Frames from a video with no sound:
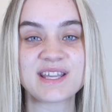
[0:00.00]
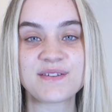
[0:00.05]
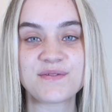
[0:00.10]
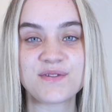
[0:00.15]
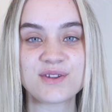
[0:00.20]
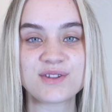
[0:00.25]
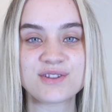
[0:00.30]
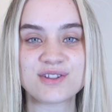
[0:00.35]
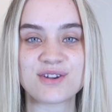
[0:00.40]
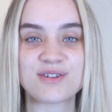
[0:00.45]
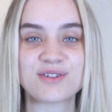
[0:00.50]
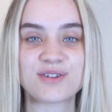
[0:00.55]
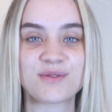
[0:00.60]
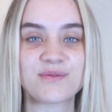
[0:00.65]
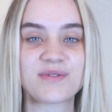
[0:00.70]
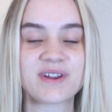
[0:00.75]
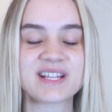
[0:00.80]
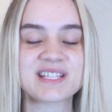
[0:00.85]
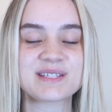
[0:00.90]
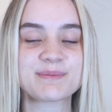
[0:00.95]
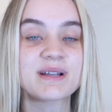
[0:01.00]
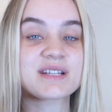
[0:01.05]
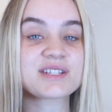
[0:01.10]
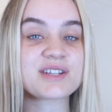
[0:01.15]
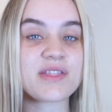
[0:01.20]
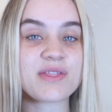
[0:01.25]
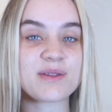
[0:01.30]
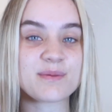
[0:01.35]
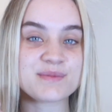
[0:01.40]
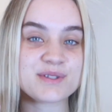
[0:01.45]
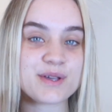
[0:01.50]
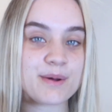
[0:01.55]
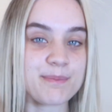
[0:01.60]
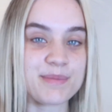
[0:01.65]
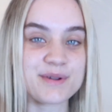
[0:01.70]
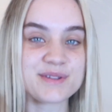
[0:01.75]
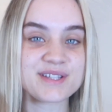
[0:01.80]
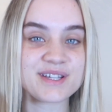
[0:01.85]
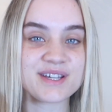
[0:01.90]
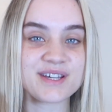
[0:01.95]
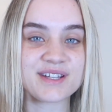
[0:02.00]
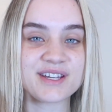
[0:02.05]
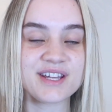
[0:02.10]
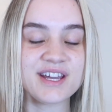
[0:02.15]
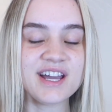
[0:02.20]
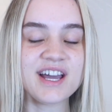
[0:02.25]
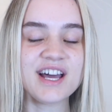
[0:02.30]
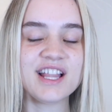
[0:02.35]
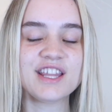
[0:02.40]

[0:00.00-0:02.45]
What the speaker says: If you do, don't forget to smash that thumbs up button.